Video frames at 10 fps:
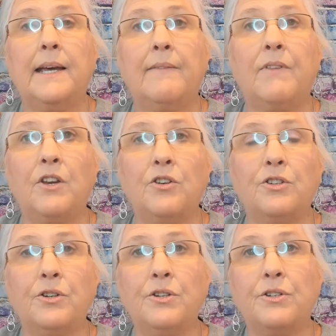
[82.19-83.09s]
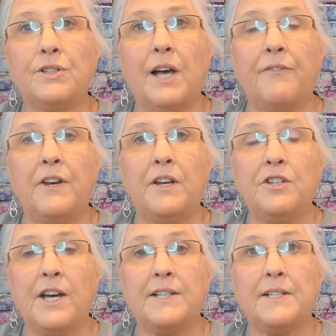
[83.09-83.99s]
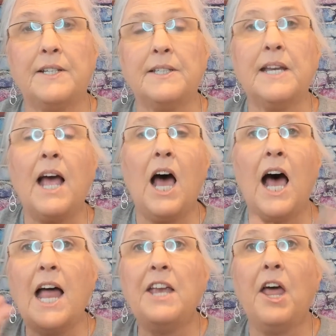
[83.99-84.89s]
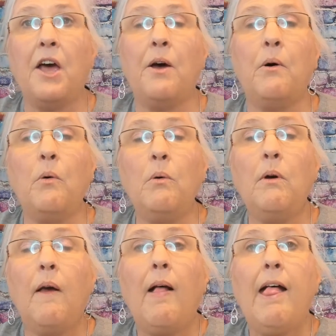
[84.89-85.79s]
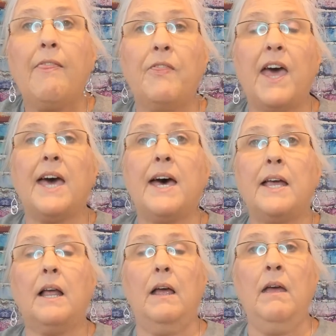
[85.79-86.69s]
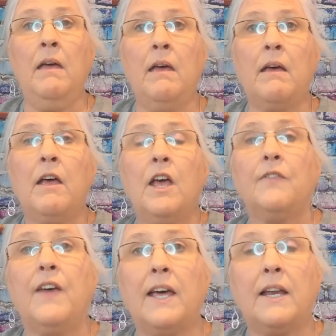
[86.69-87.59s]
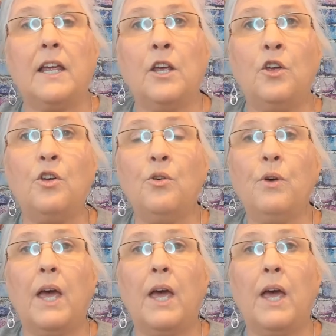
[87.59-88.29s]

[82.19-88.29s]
then you're doing yourself an injustice. Now, I know that that you